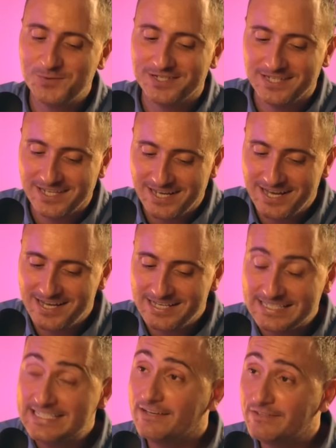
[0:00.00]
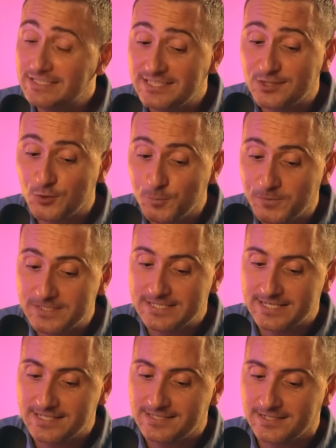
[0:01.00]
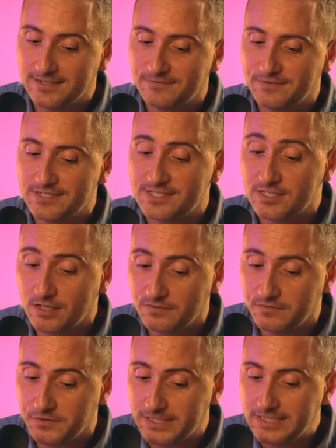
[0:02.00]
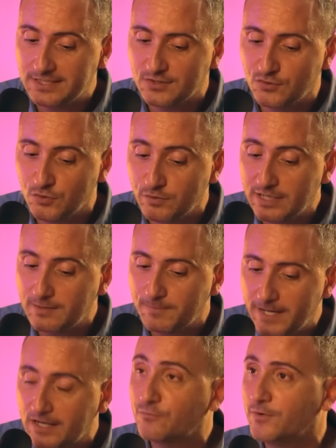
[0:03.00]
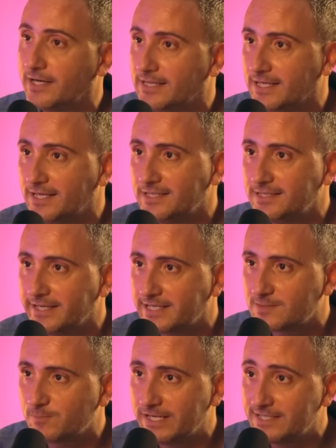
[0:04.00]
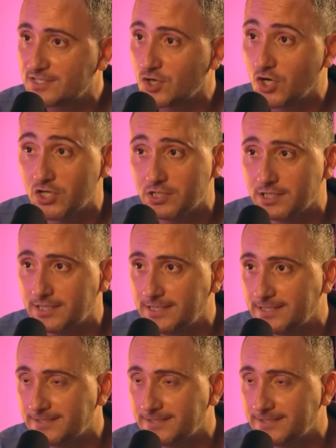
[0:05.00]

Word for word: one, 72% of discovery during Black Friday takes place online.